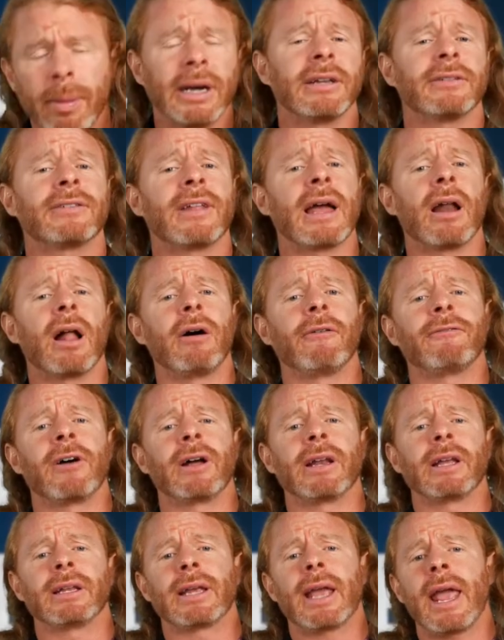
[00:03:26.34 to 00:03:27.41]
But it's not all
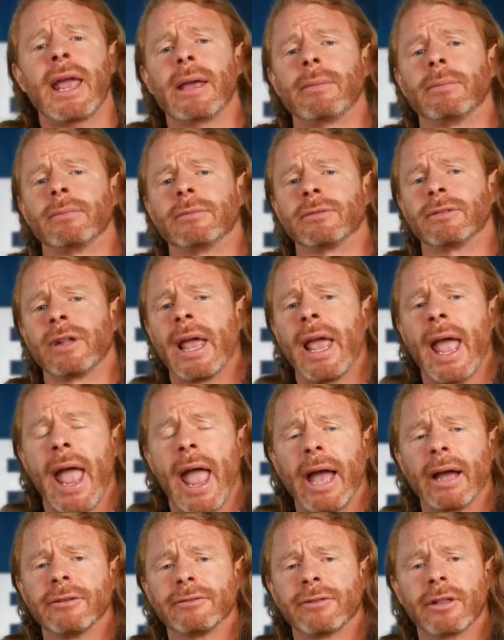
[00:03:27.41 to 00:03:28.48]
fun and games.
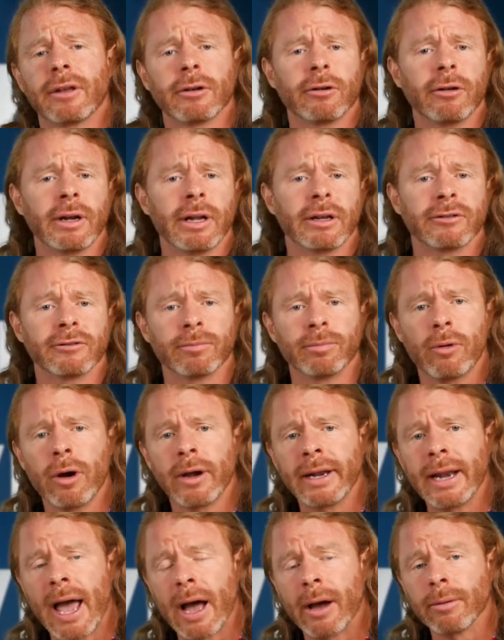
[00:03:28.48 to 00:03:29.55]
As the critics
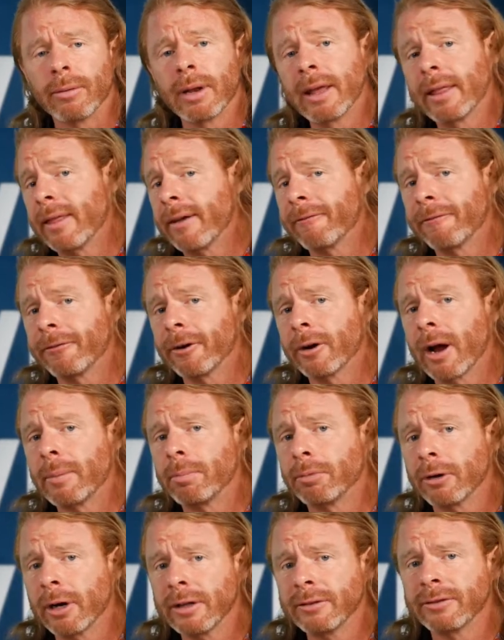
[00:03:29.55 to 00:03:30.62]
point out, that for a
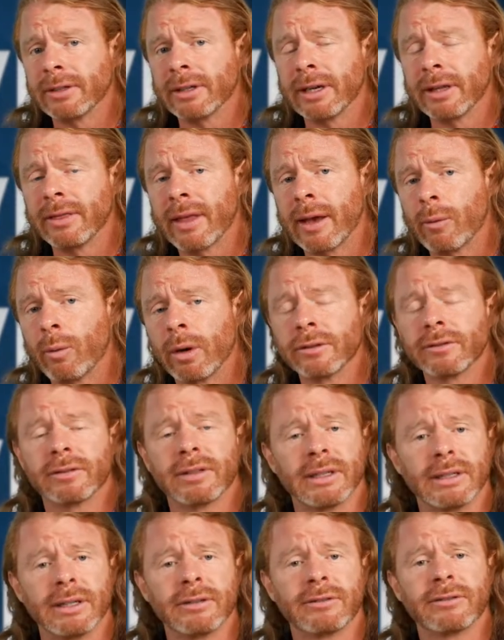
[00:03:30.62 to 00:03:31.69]
president that wants
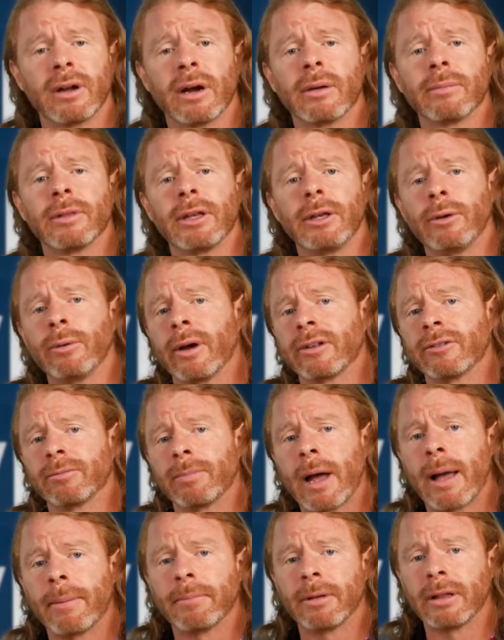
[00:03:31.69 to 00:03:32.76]
to disarm the US
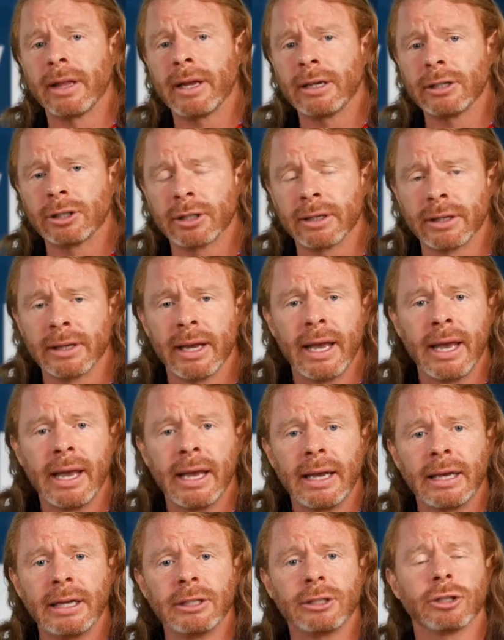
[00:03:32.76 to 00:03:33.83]
population,
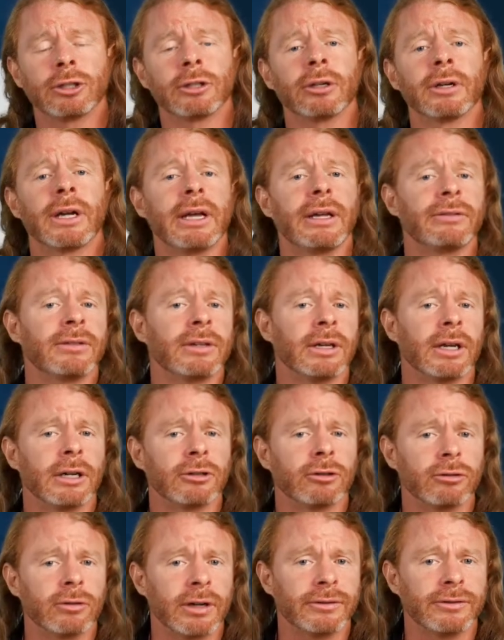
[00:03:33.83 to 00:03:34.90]
he sure isn't
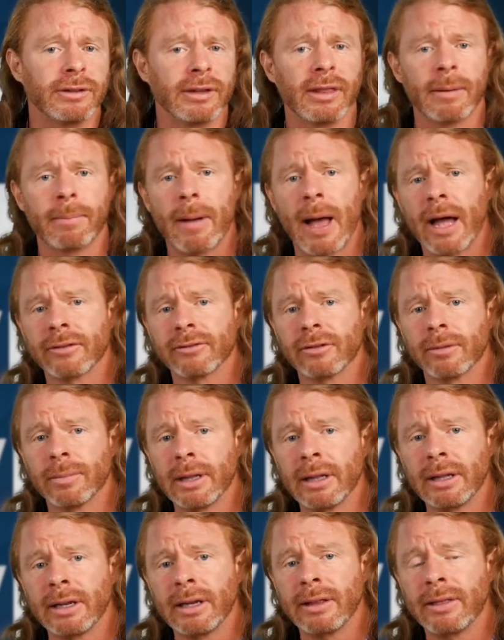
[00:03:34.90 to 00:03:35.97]
addressing the
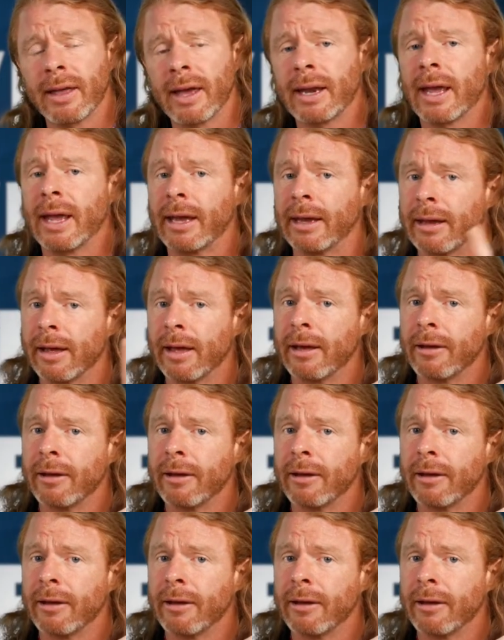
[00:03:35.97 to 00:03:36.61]
possibility that a